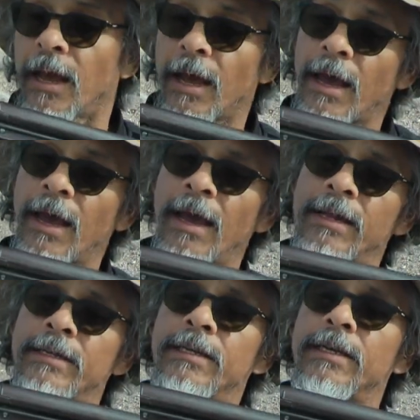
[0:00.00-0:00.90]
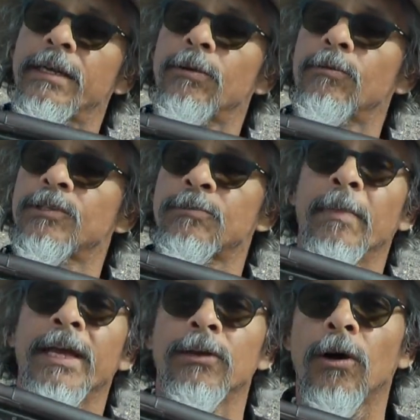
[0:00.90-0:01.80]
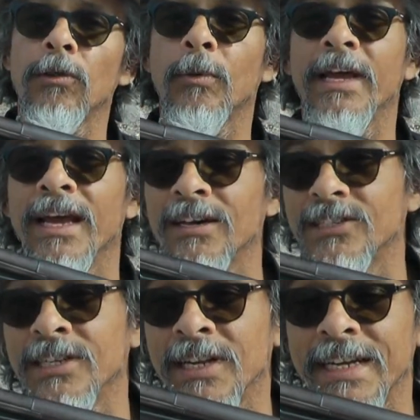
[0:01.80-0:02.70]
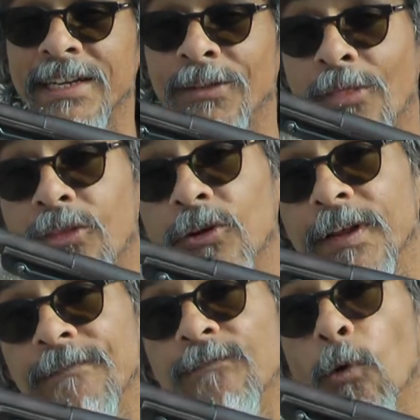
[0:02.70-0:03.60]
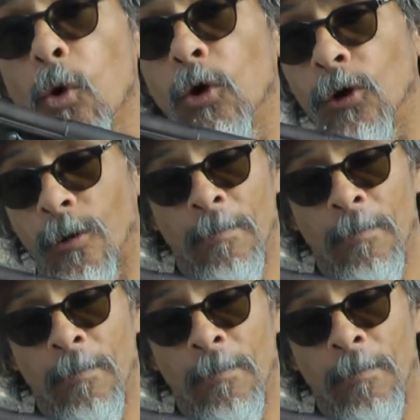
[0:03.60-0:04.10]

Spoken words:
and it was made all the way out to 1934.